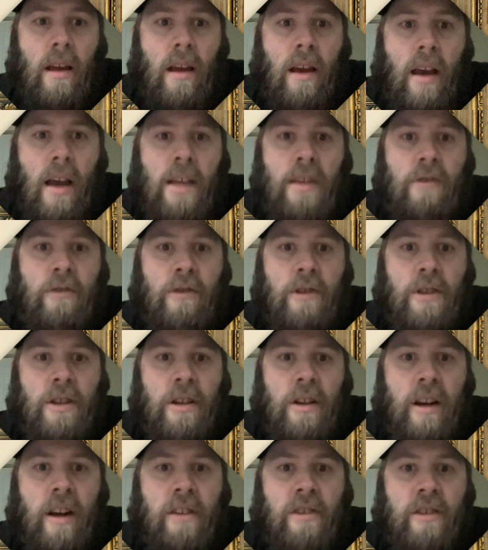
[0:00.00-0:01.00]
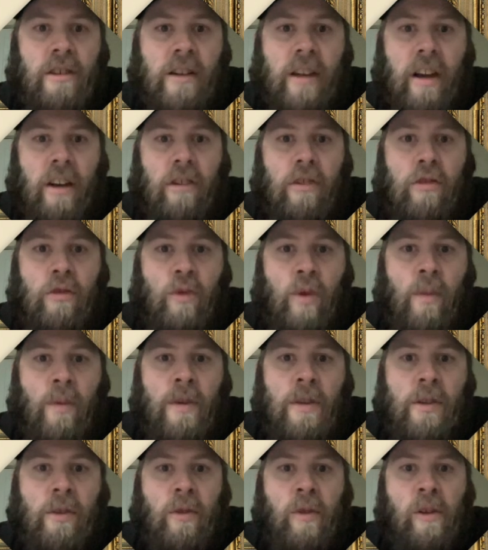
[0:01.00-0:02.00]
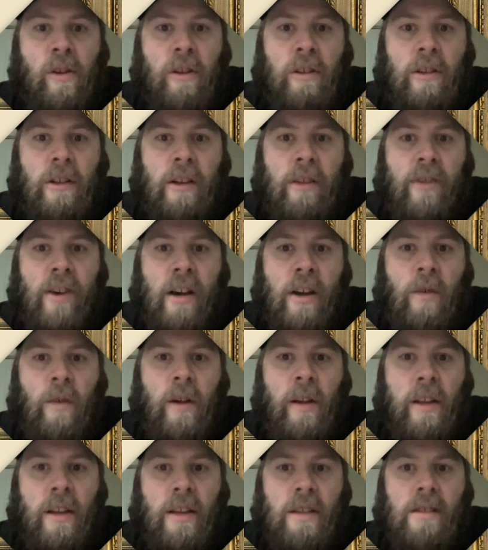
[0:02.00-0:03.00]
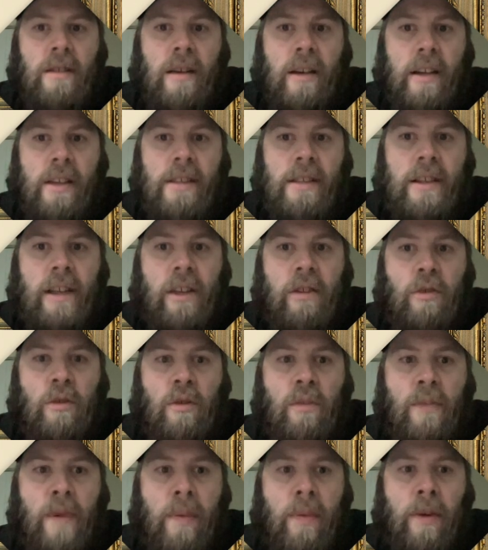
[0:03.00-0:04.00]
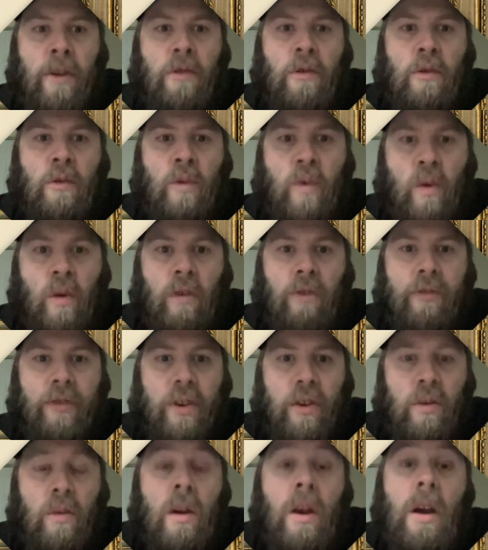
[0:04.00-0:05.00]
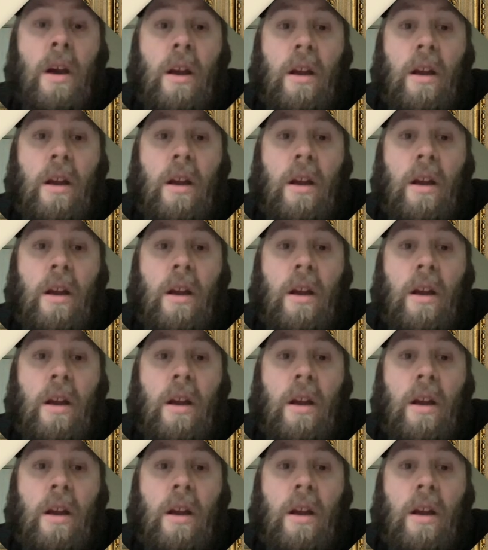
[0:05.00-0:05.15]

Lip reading: As Christian educators, we must critically evaluate this legacy through a biblical worldview.